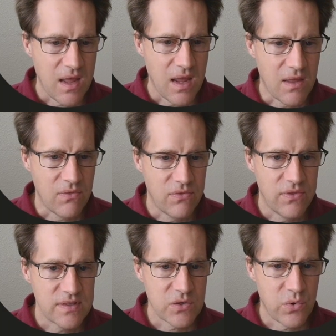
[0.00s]
and
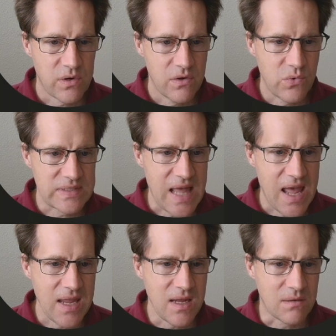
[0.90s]
this query was
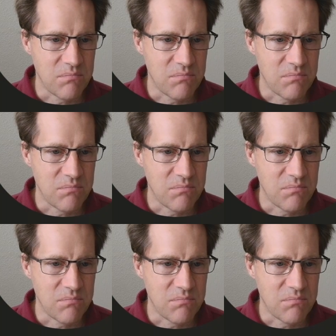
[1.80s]
hanging,